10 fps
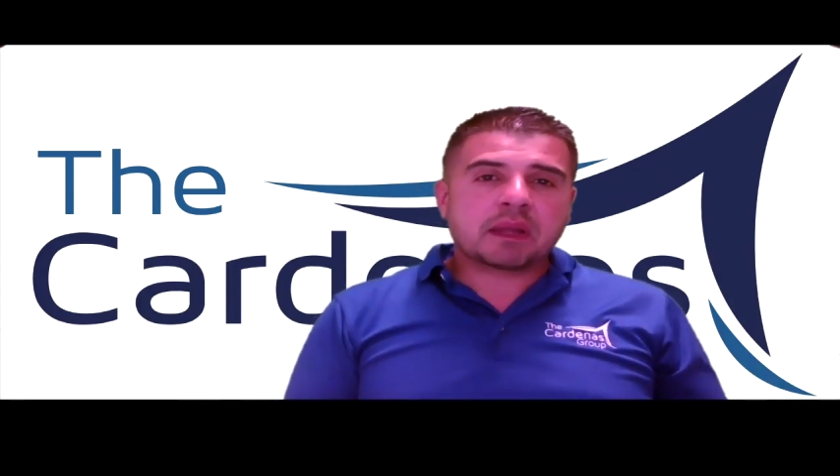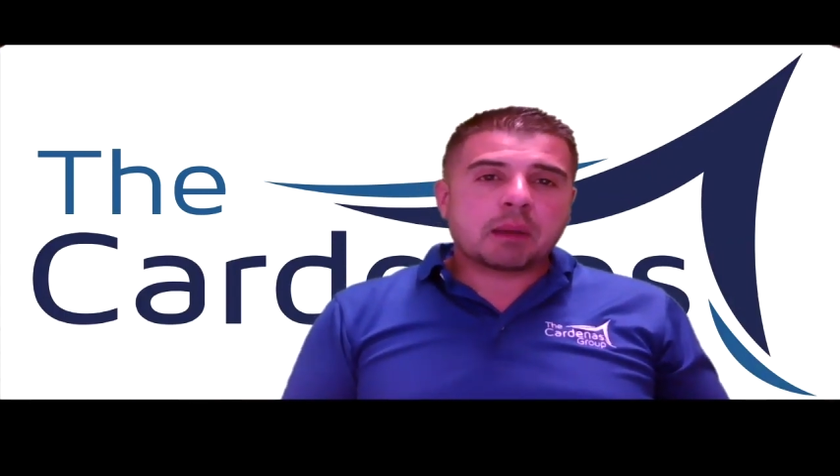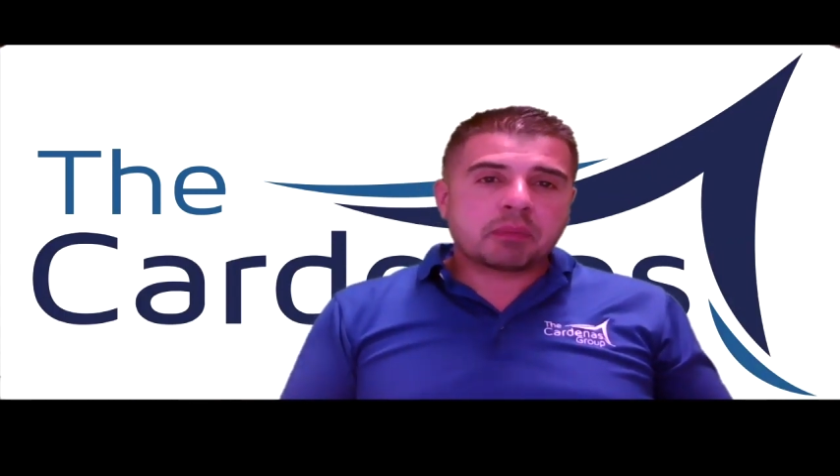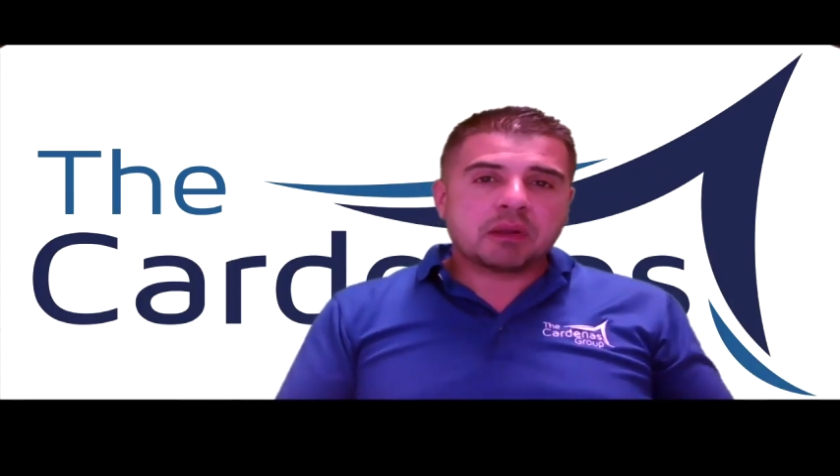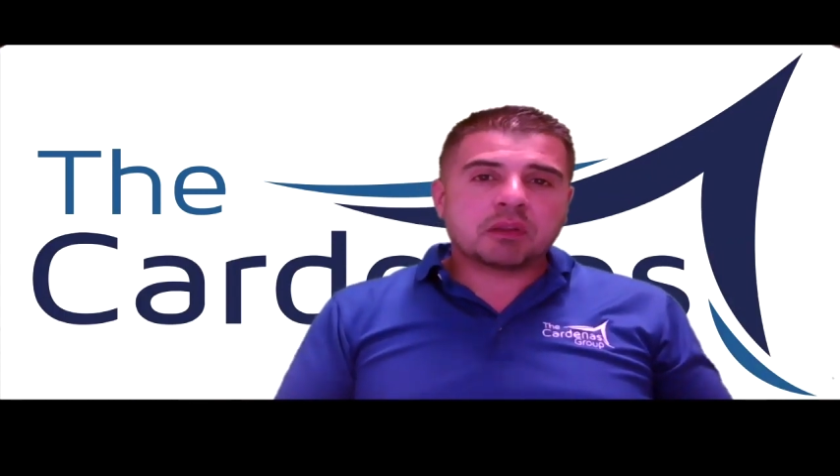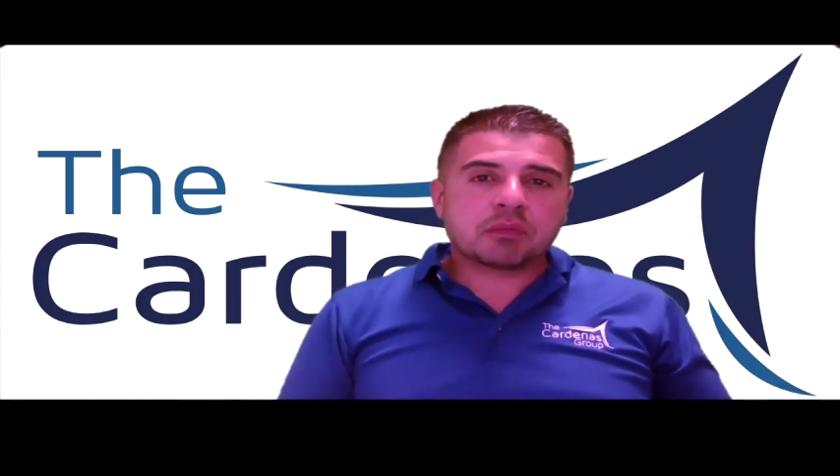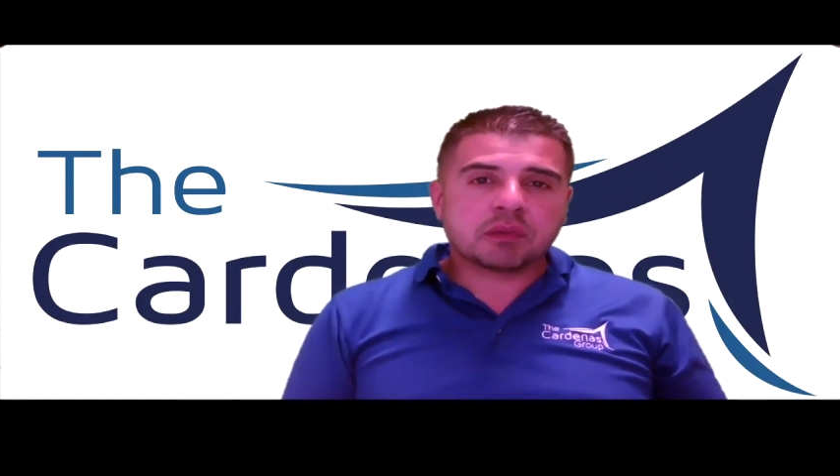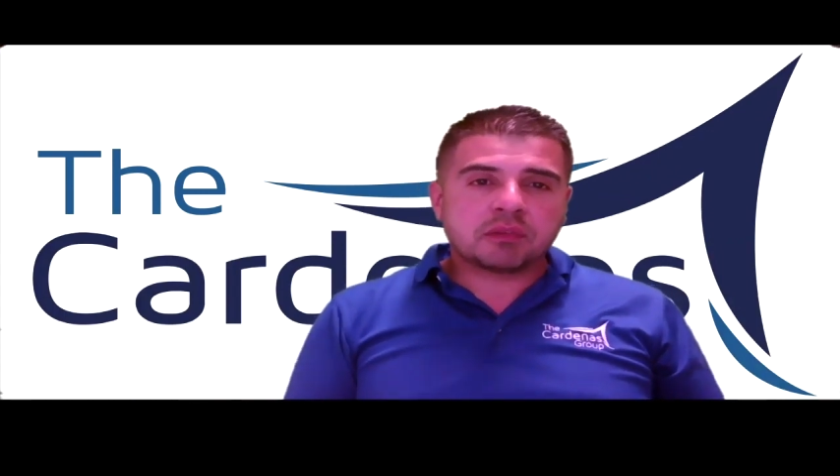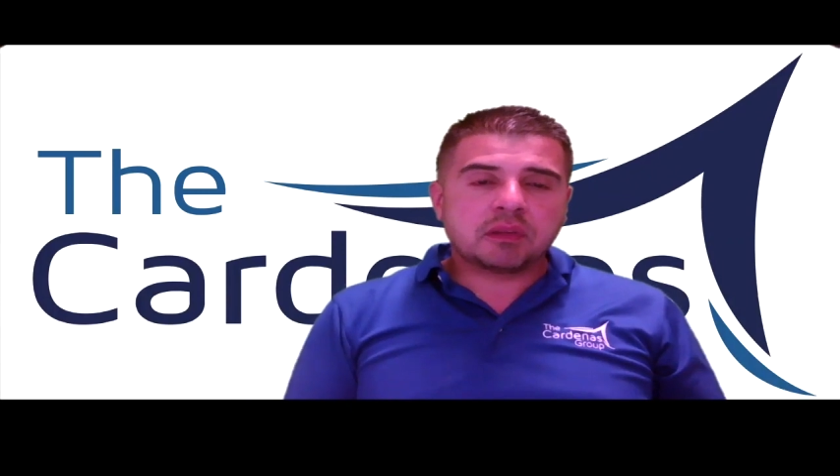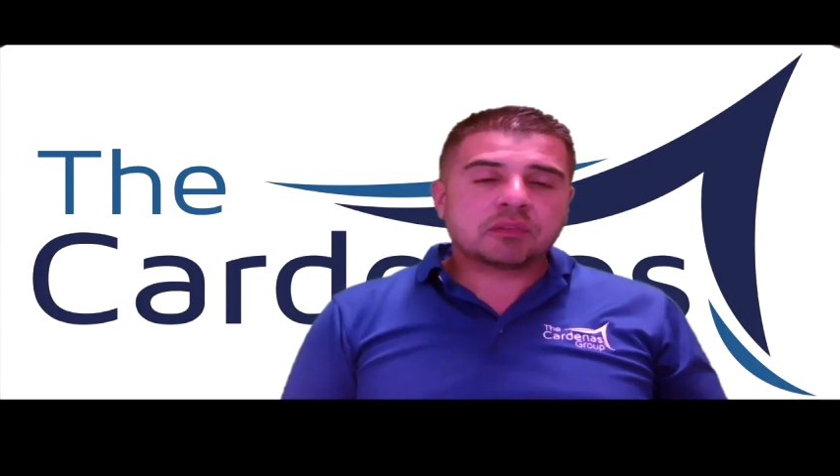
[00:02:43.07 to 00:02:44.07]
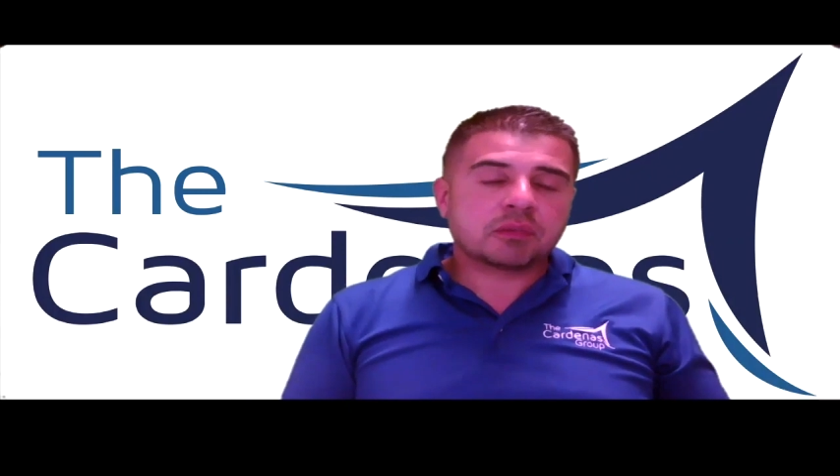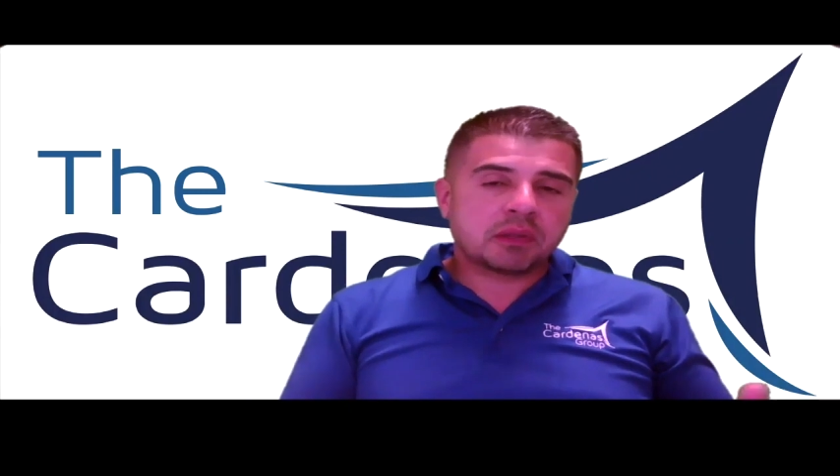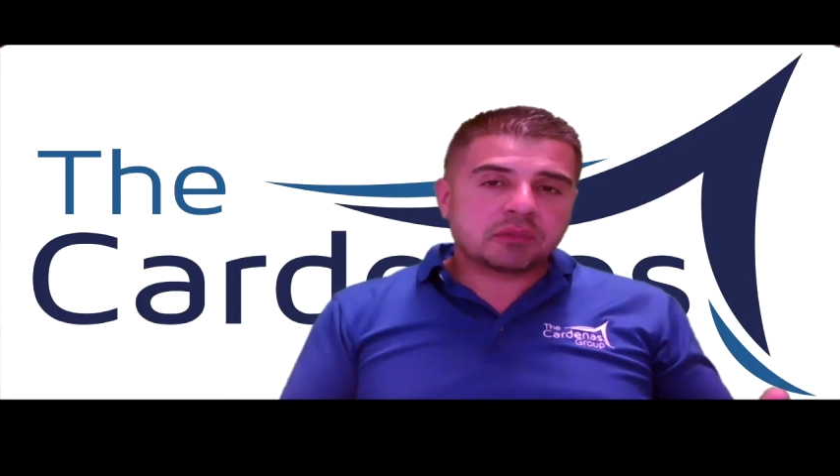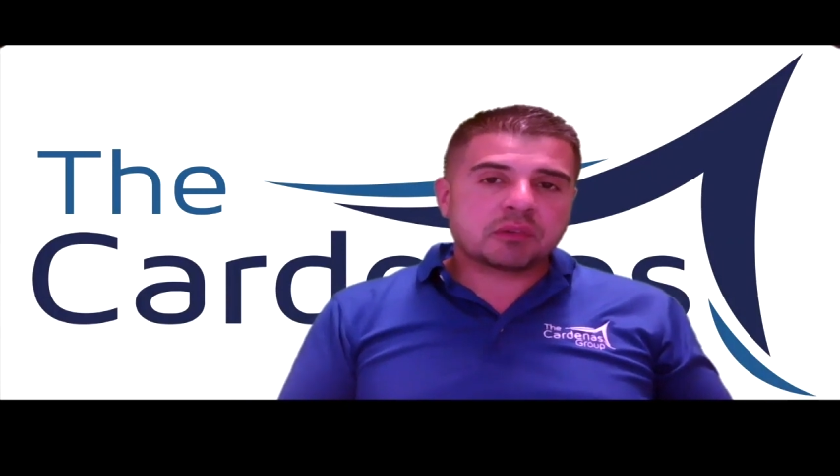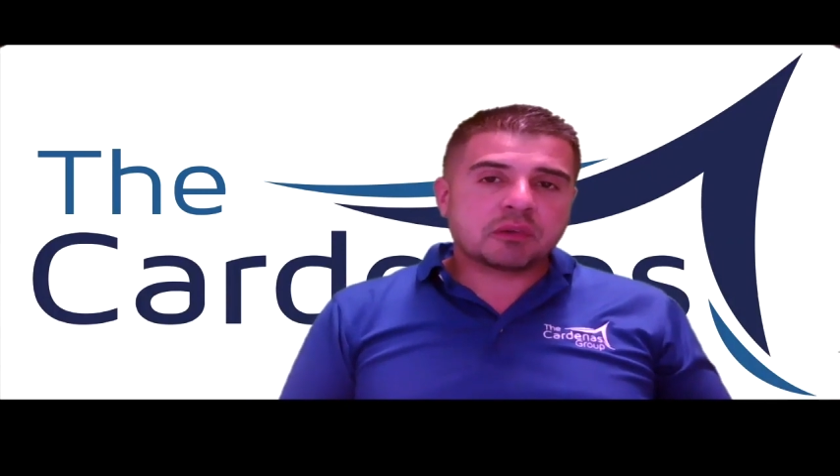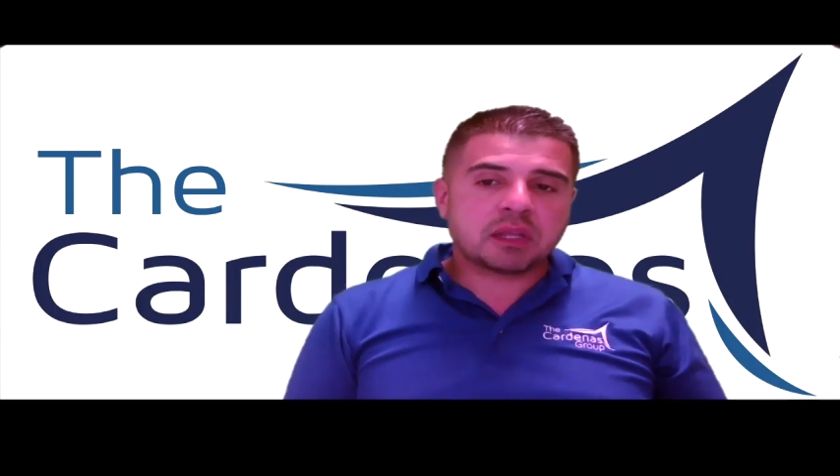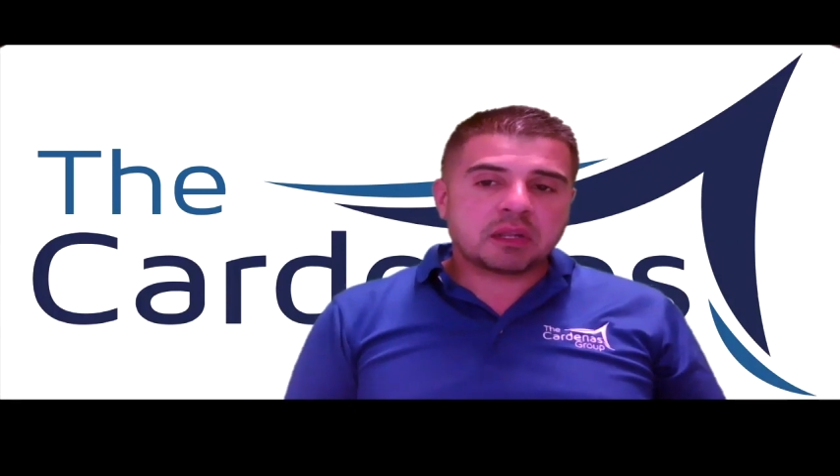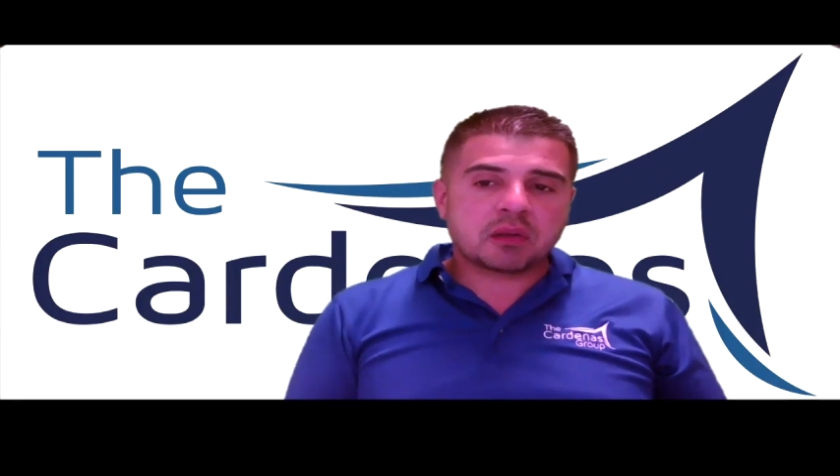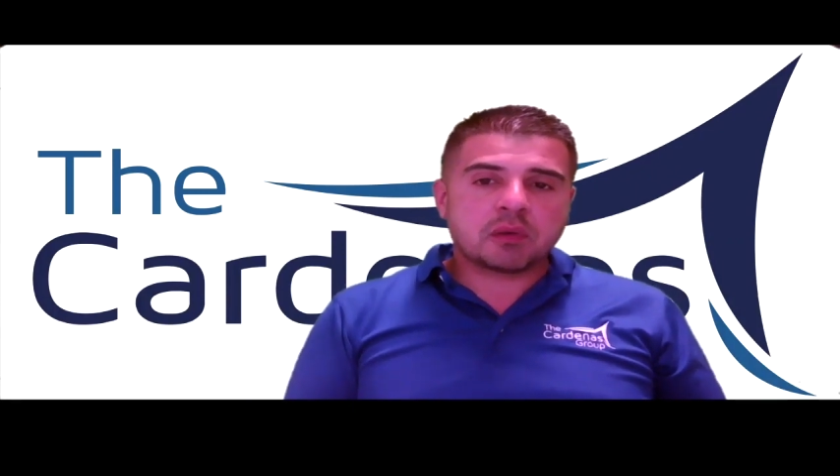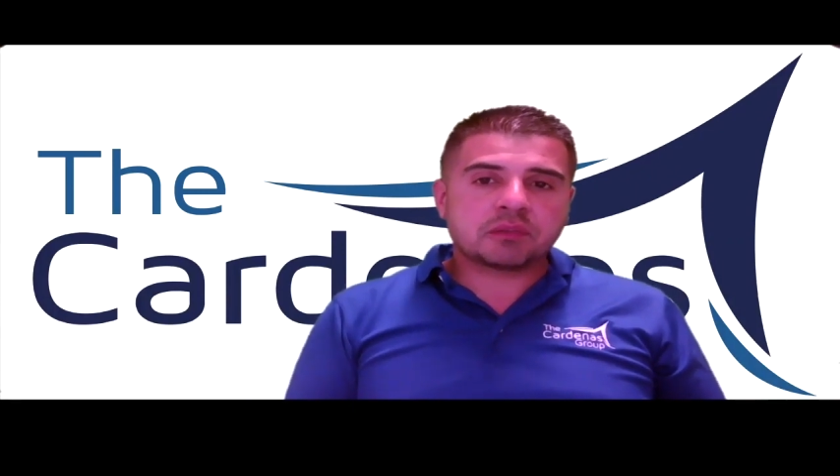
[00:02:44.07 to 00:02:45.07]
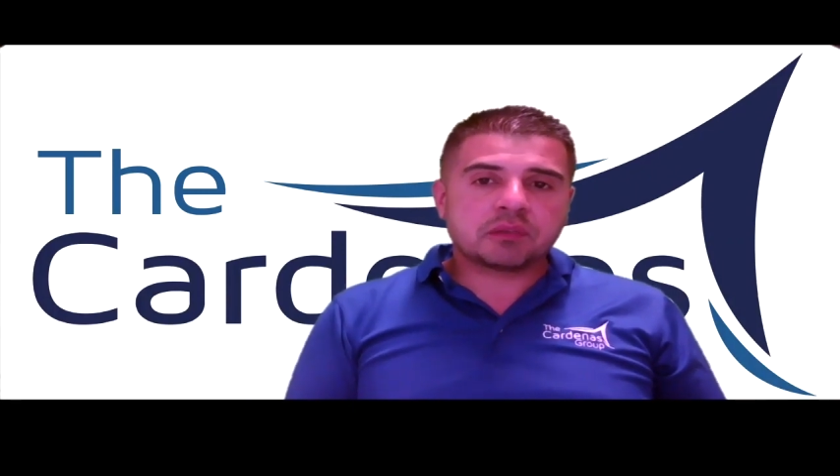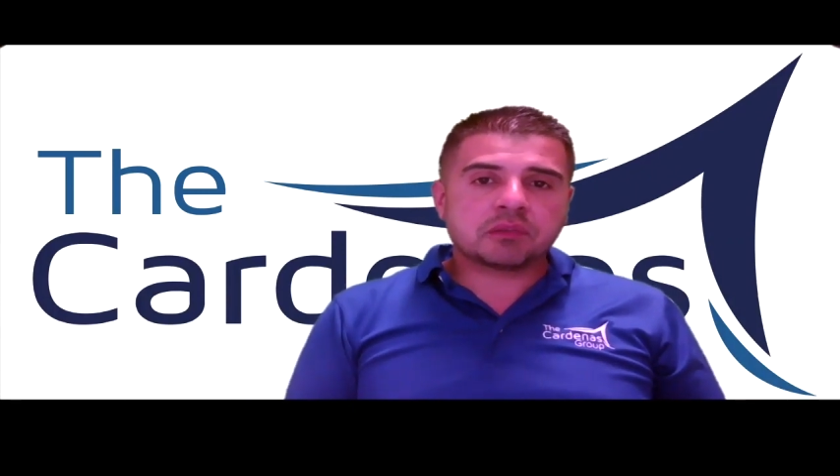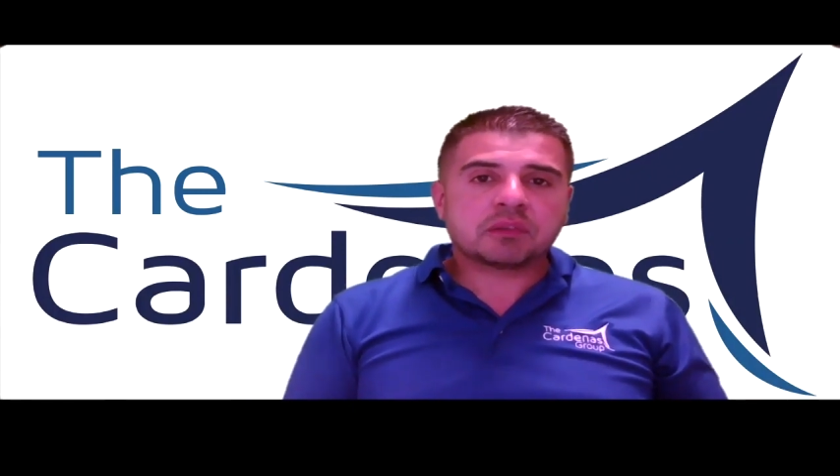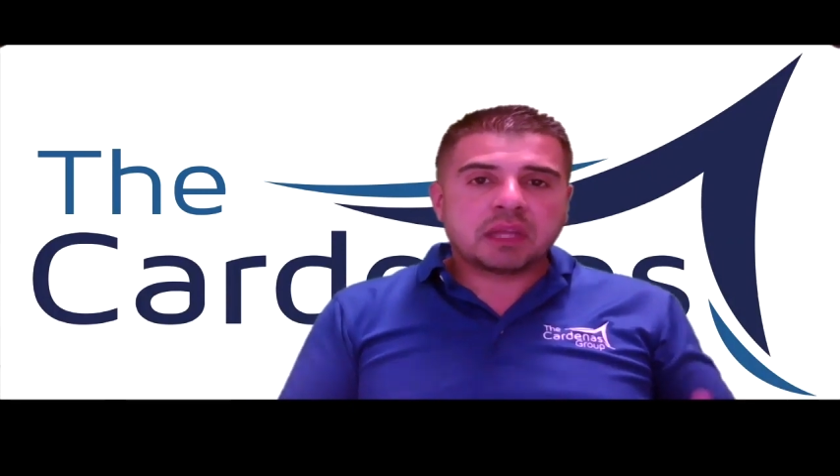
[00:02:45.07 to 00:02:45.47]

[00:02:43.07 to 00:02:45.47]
I'm here to assist, to answer any questions.